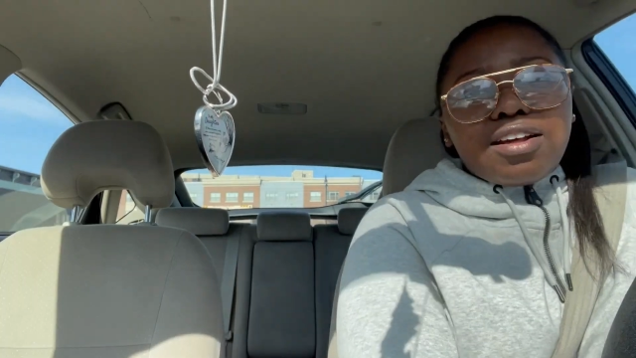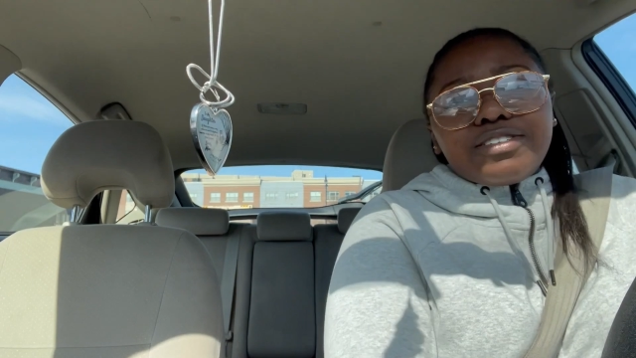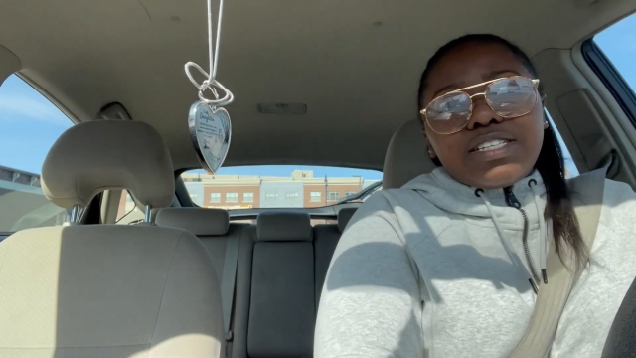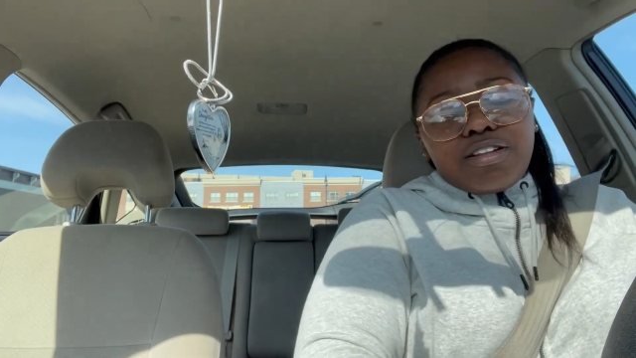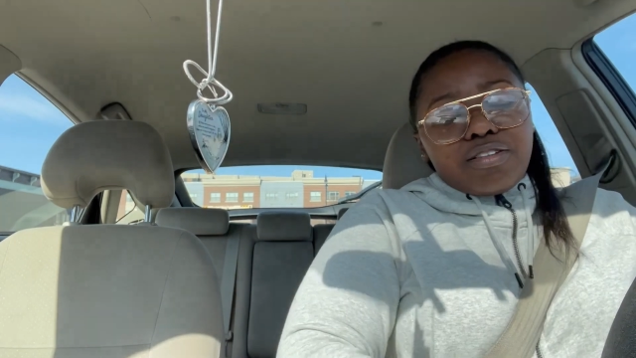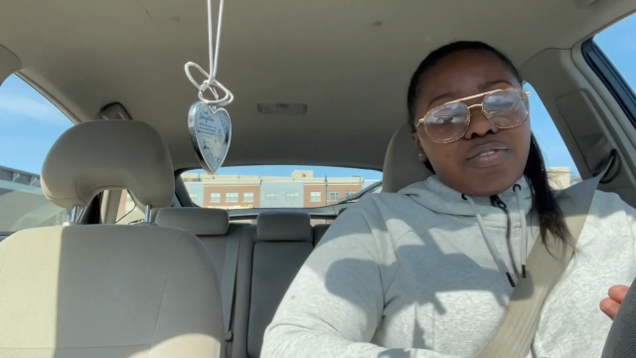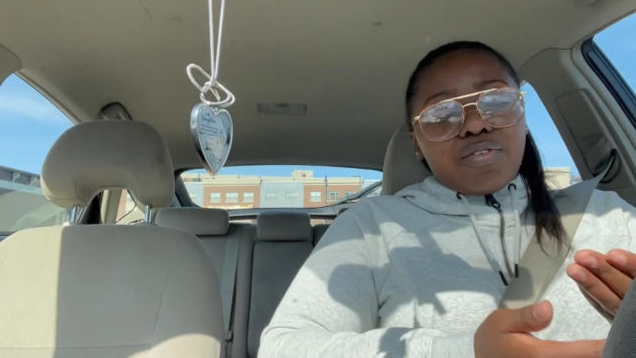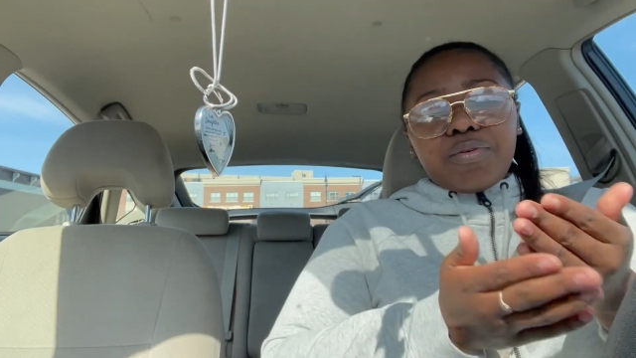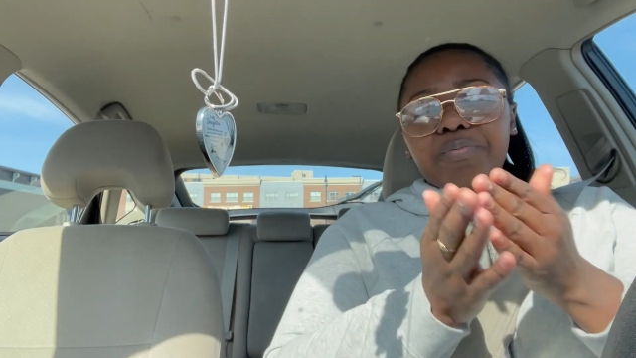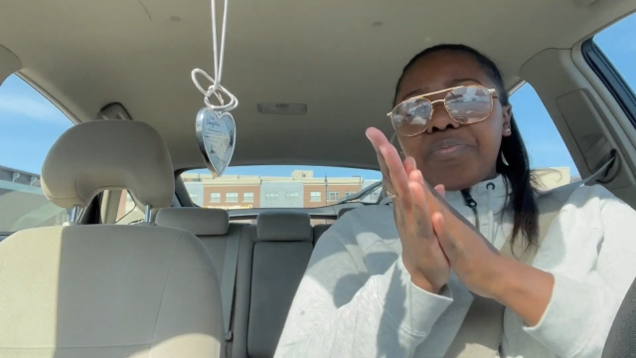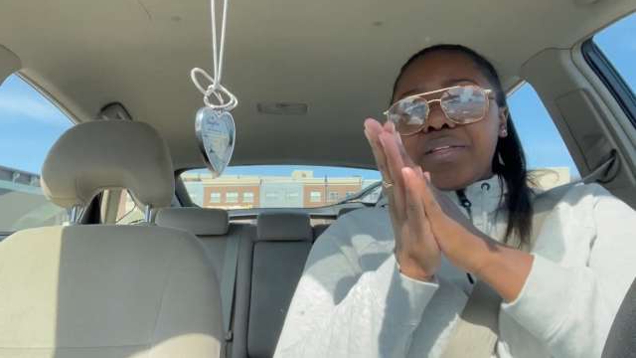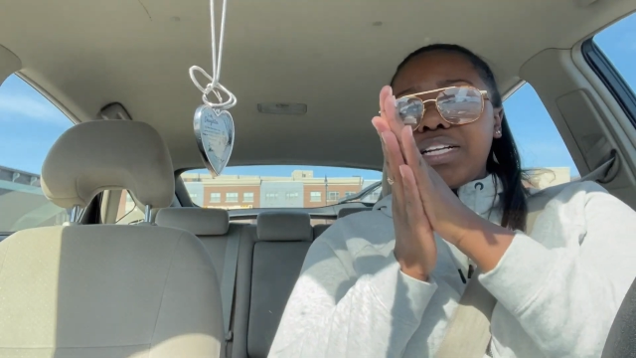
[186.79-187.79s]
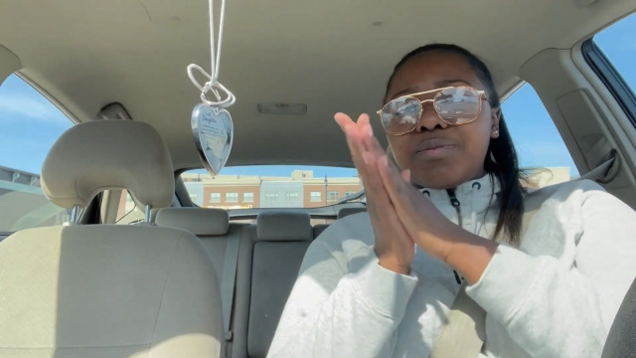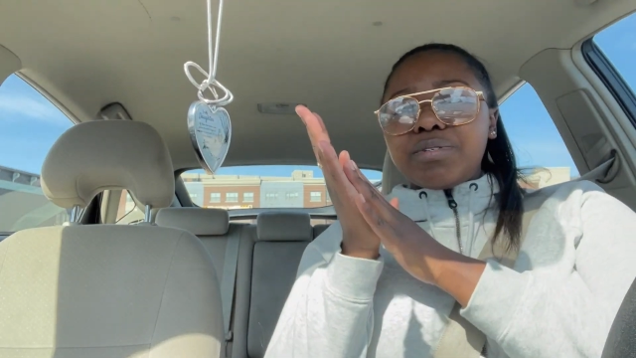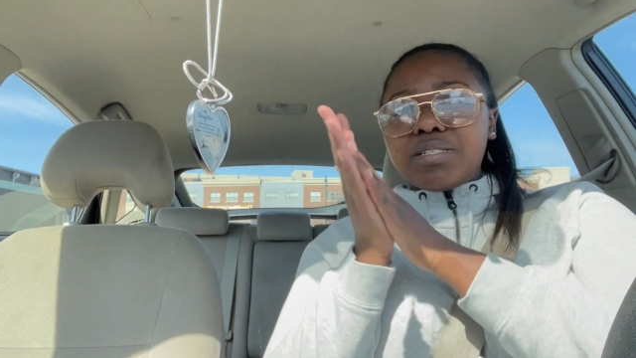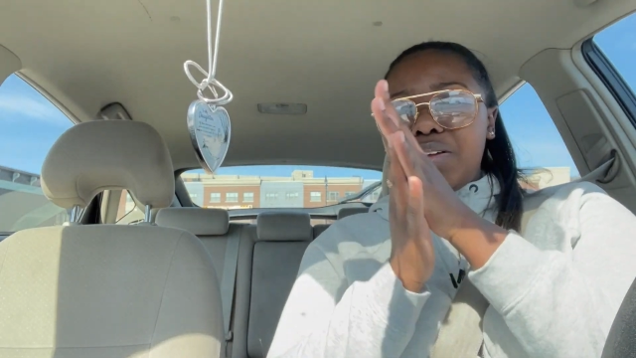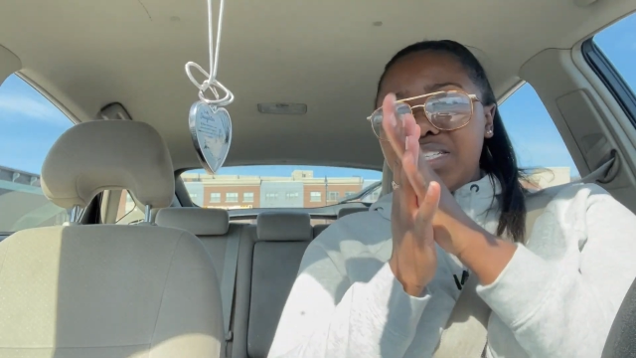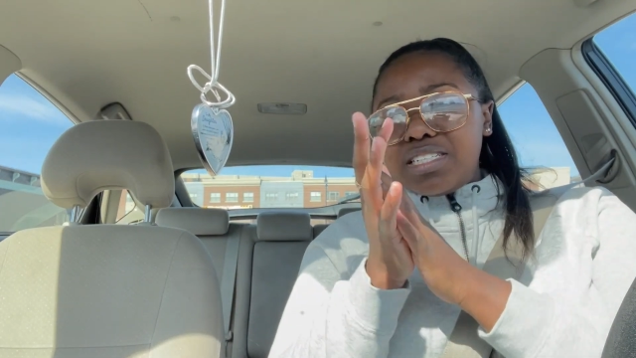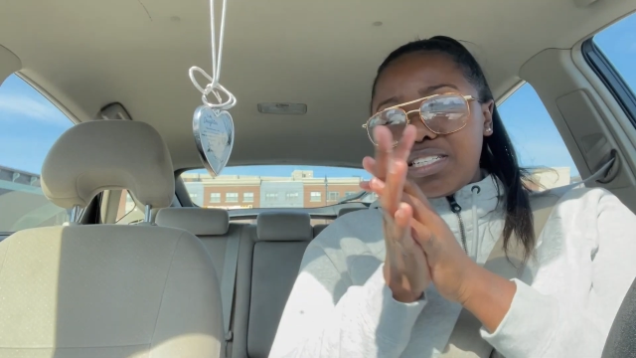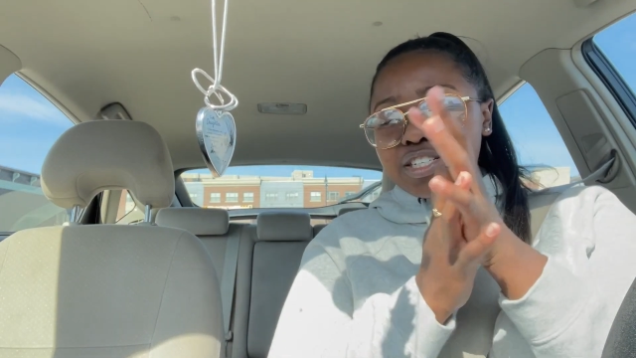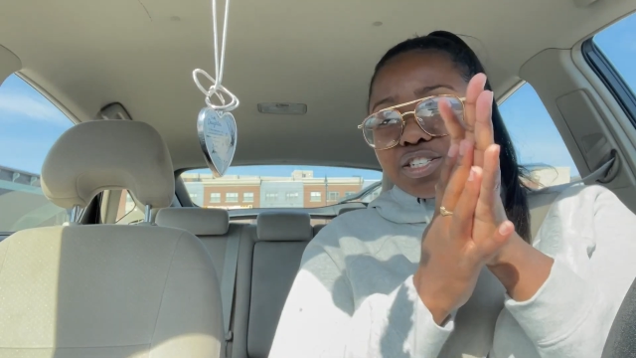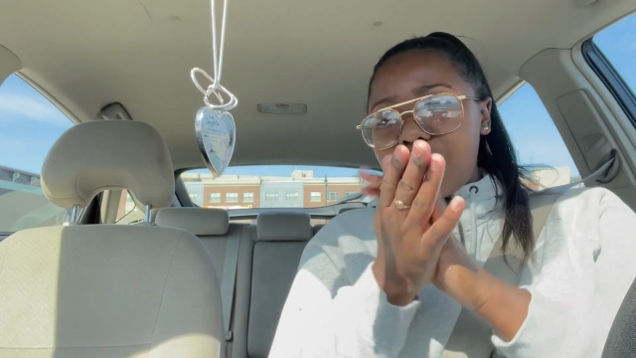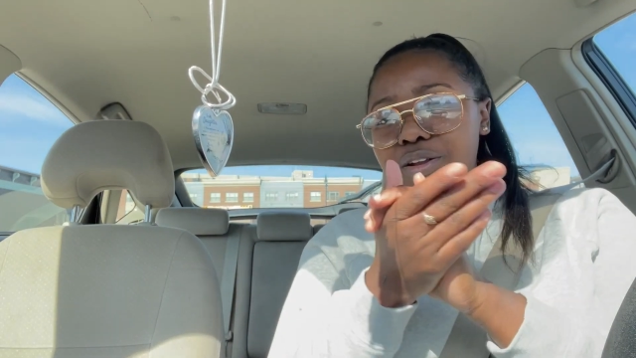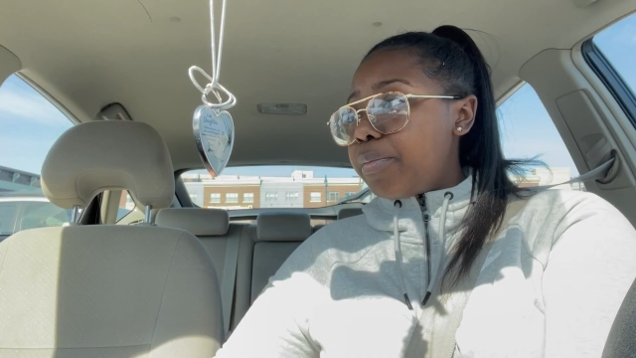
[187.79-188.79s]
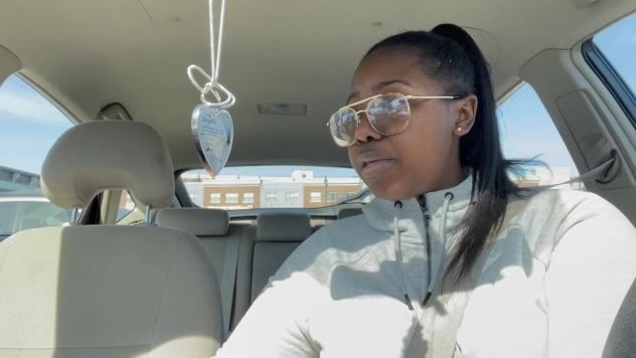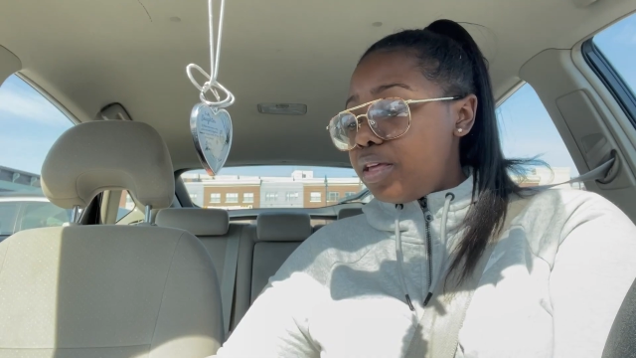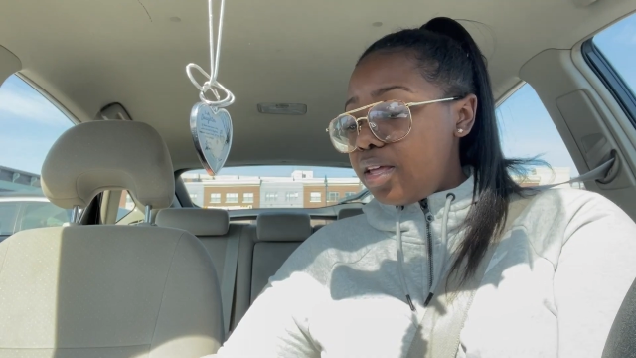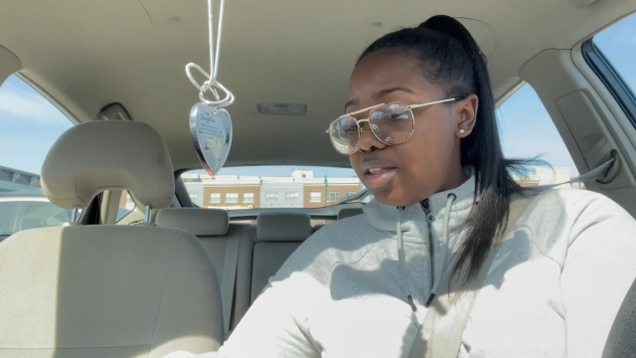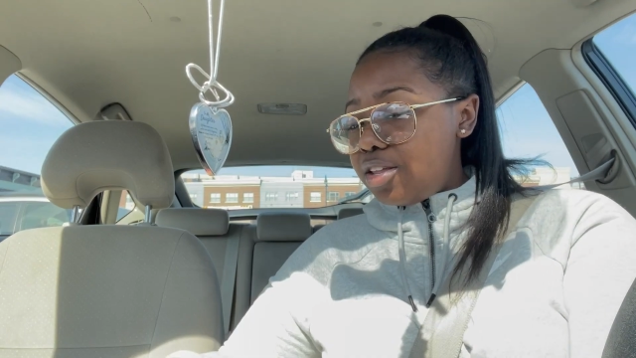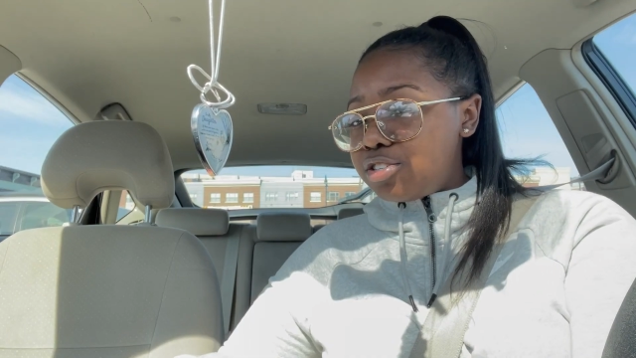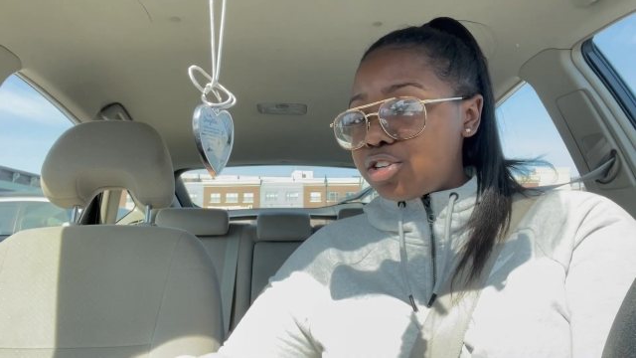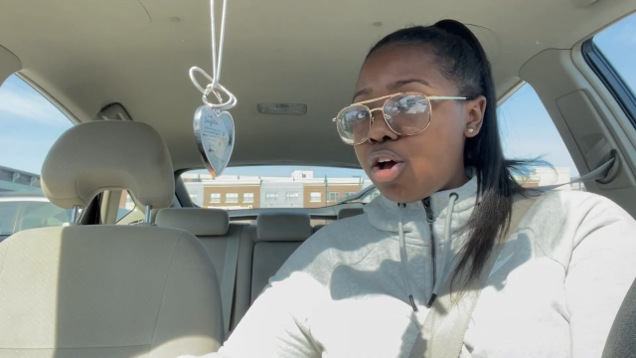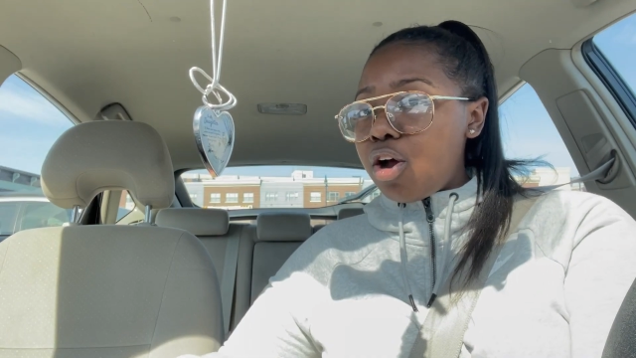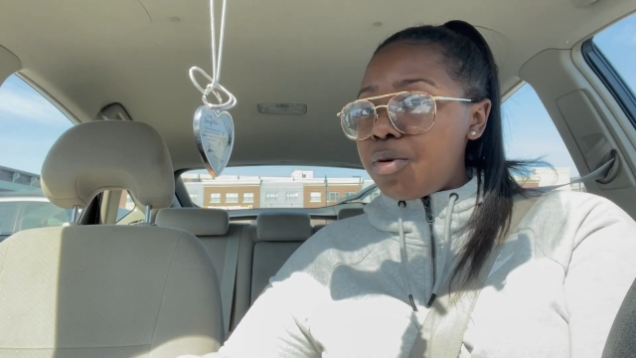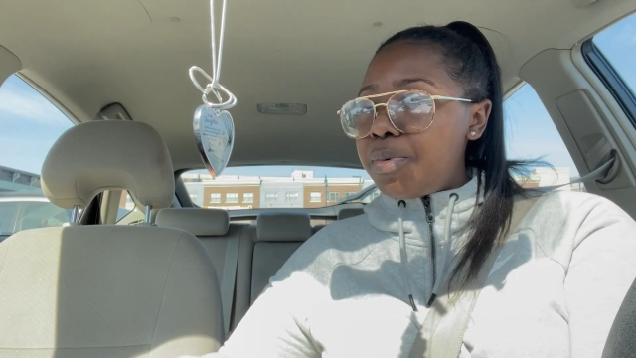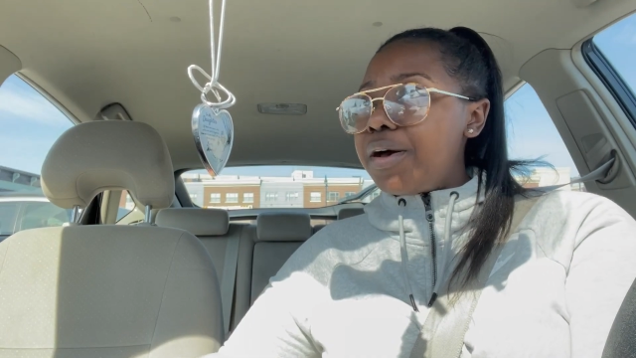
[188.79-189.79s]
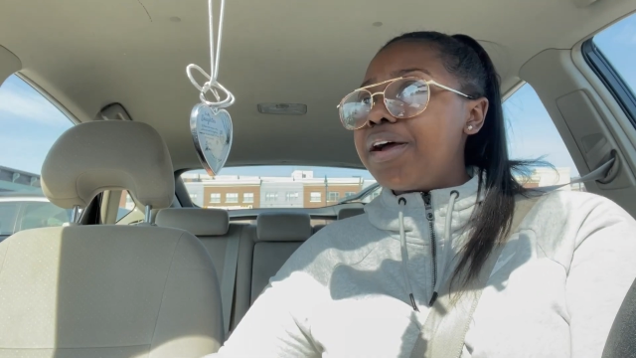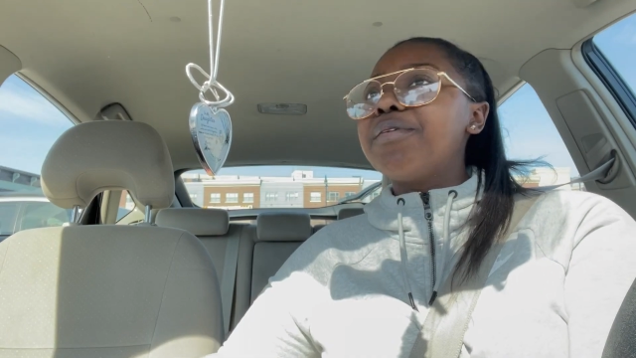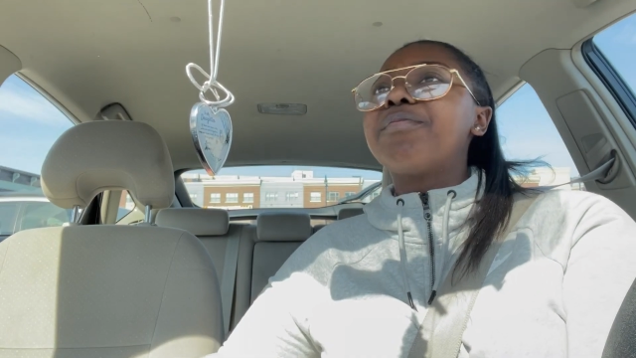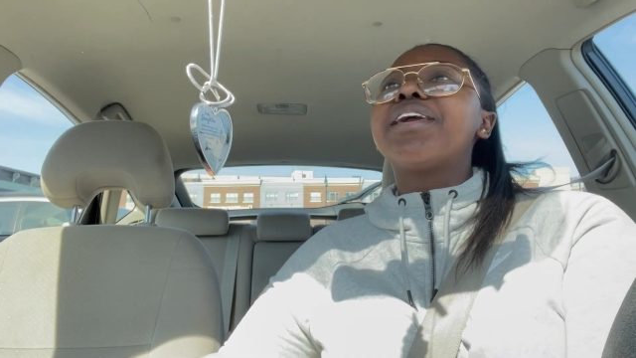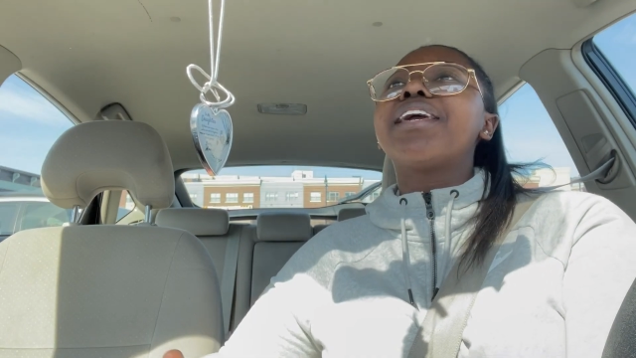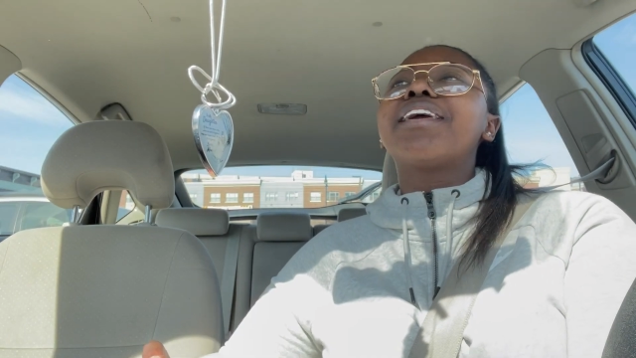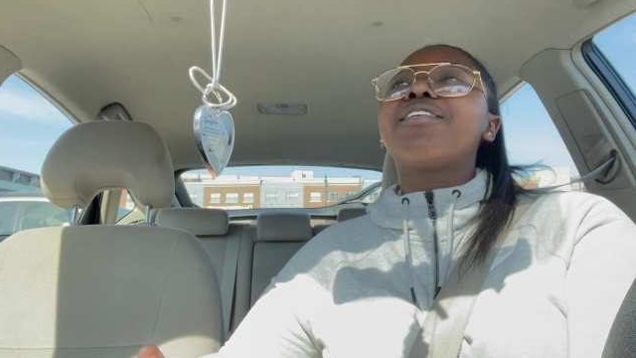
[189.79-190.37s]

have to sit on the floor. I just put some hand sanitizer on. There's a car behind me.